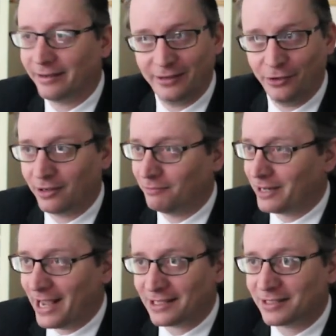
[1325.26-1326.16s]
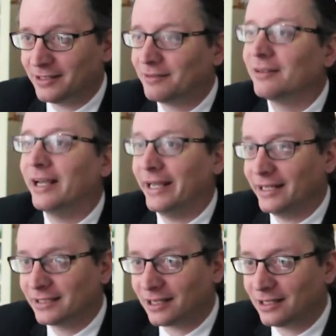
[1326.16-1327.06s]
you can guess it
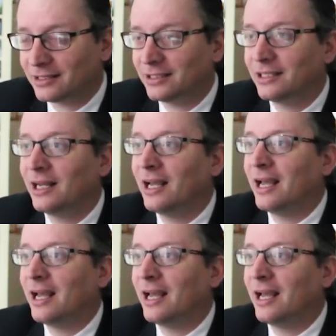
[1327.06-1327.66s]
is haunted.